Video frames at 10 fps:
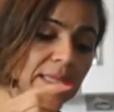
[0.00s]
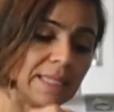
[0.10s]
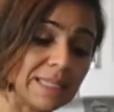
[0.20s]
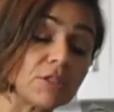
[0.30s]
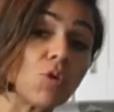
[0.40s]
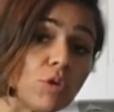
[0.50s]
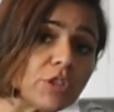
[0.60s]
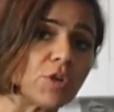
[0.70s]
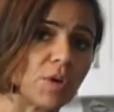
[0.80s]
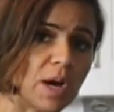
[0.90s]
This is
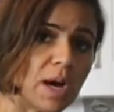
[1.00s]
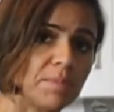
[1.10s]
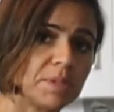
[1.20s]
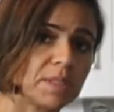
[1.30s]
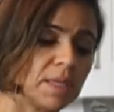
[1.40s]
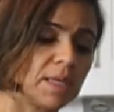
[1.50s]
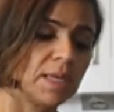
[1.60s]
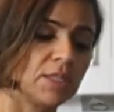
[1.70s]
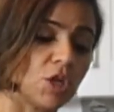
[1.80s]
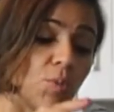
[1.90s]
also your carbs.
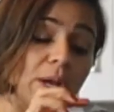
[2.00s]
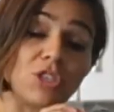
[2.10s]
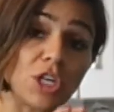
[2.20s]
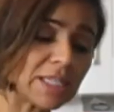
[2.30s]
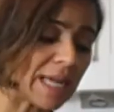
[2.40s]
So we are just